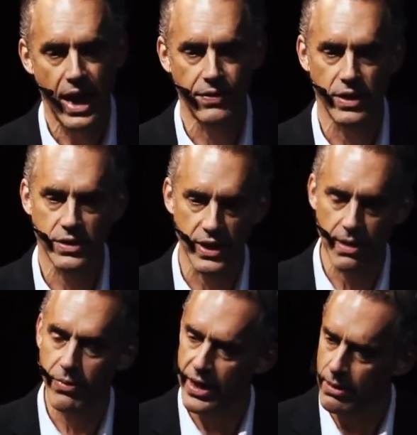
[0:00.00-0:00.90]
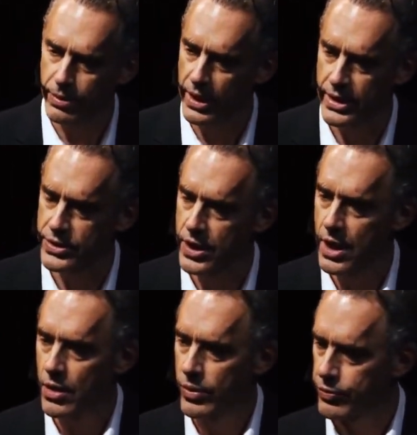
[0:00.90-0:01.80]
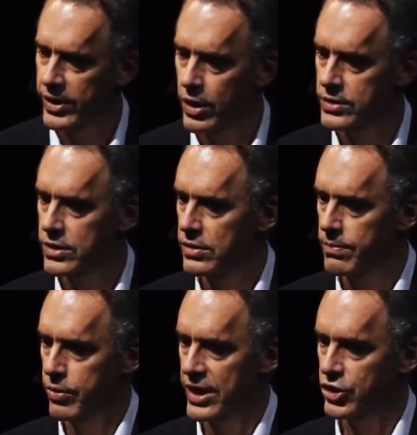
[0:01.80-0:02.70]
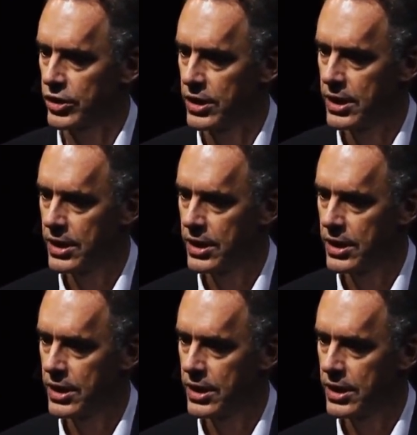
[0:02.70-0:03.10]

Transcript: And the same thing applies with regards to depression.